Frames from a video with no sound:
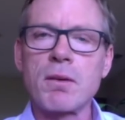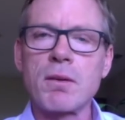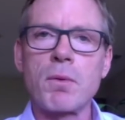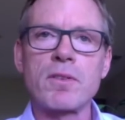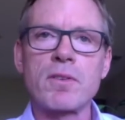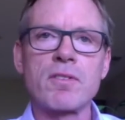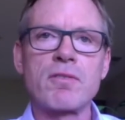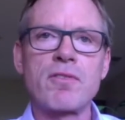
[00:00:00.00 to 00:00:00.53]
It
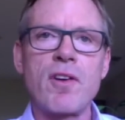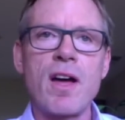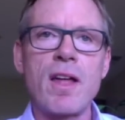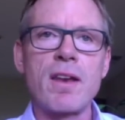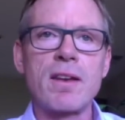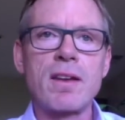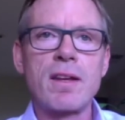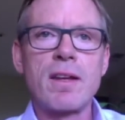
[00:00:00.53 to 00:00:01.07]
wasn't
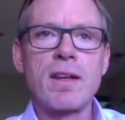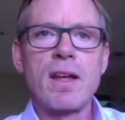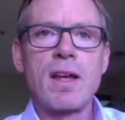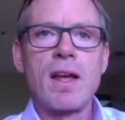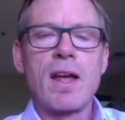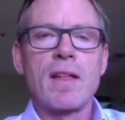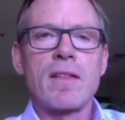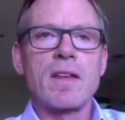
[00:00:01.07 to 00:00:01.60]
fun.
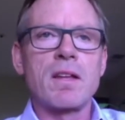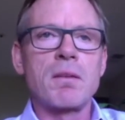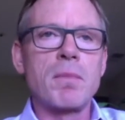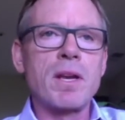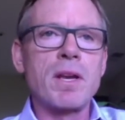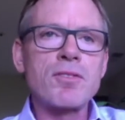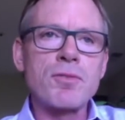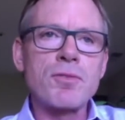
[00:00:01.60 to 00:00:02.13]
The
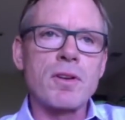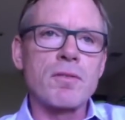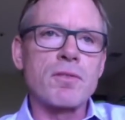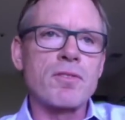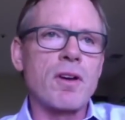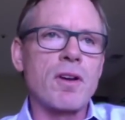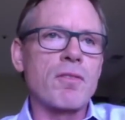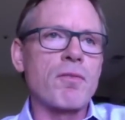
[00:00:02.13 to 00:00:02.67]
administrative
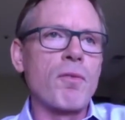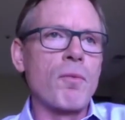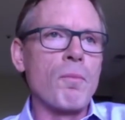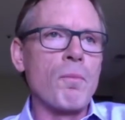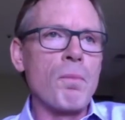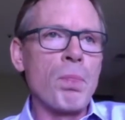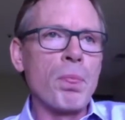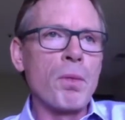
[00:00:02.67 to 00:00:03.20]
stuff
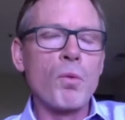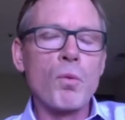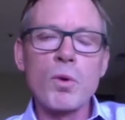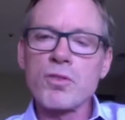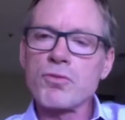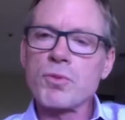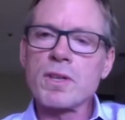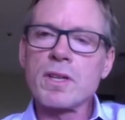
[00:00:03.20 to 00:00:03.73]

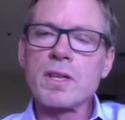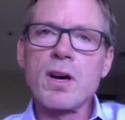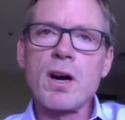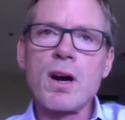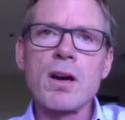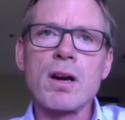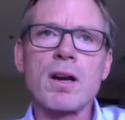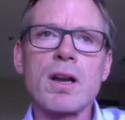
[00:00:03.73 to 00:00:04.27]
was really
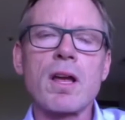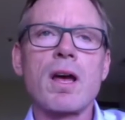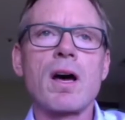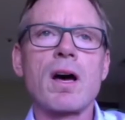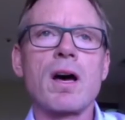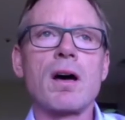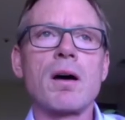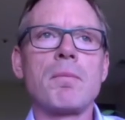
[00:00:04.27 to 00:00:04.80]
hard.
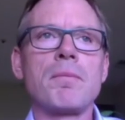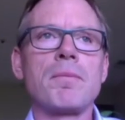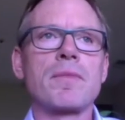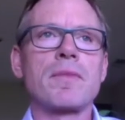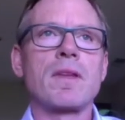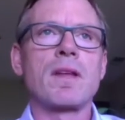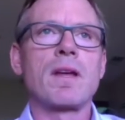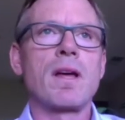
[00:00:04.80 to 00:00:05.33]

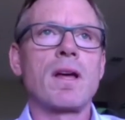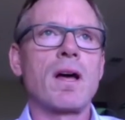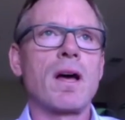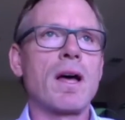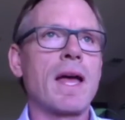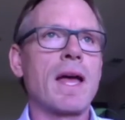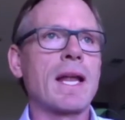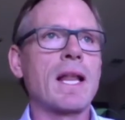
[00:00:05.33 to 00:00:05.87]

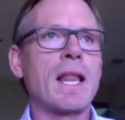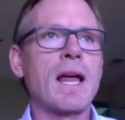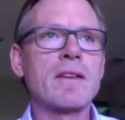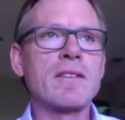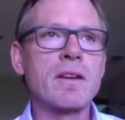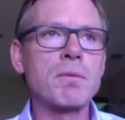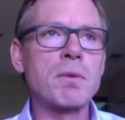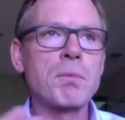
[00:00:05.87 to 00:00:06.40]

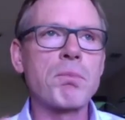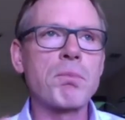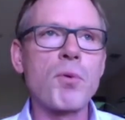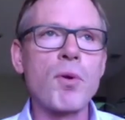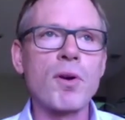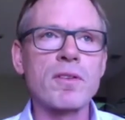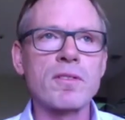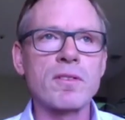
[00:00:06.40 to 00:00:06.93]
Analyzing
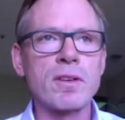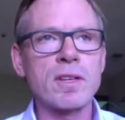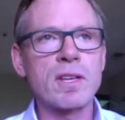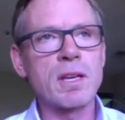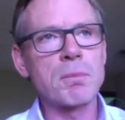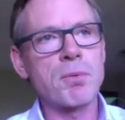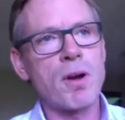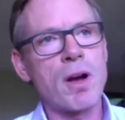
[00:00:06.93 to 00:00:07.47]
reports,
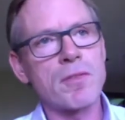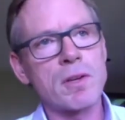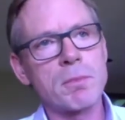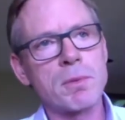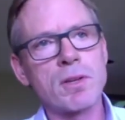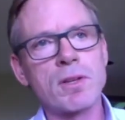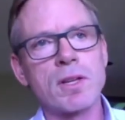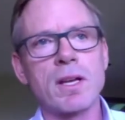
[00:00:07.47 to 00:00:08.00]
looking at
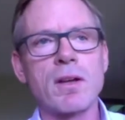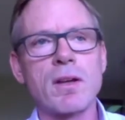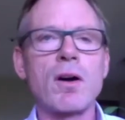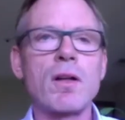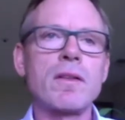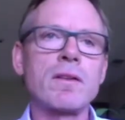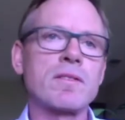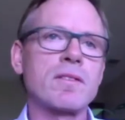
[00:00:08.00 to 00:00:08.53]
profitability,
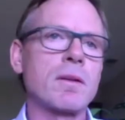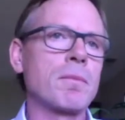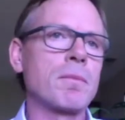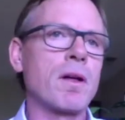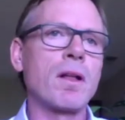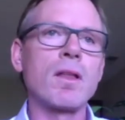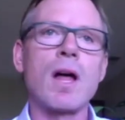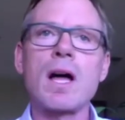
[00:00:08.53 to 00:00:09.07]
all that stuff.
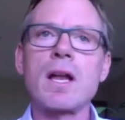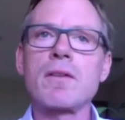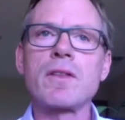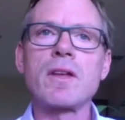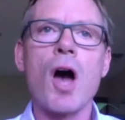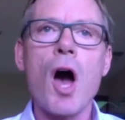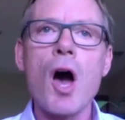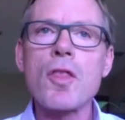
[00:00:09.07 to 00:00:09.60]
A lot of
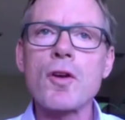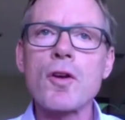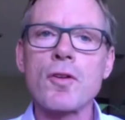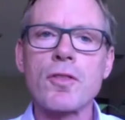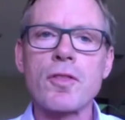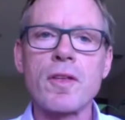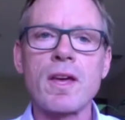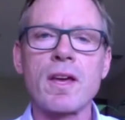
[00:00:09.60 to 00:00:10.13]
the other
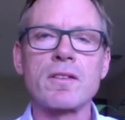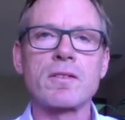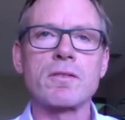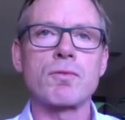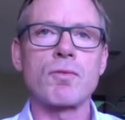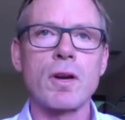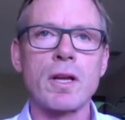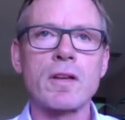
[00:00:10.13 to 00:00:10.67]
things
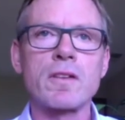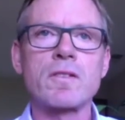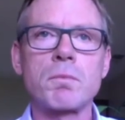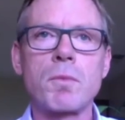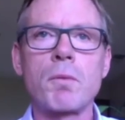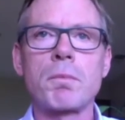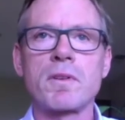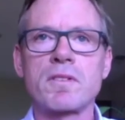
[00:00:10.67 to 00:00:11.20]
of running a
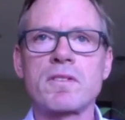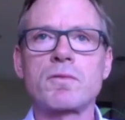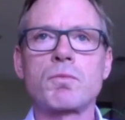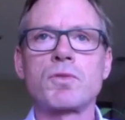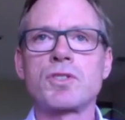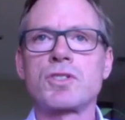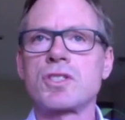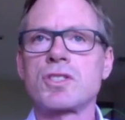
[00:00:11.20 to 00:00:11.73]
small business
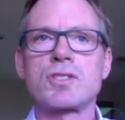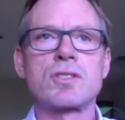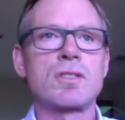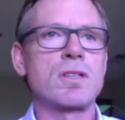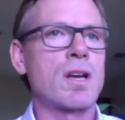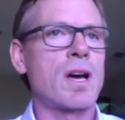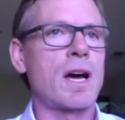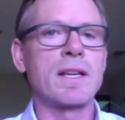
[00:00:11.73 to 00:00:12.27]
were just,
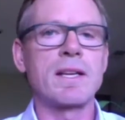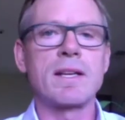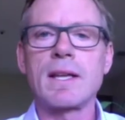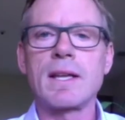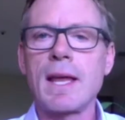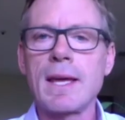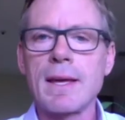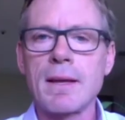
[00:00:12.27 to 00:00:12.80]
I
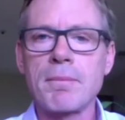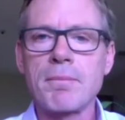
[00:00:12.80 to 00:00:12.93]
didn't like it.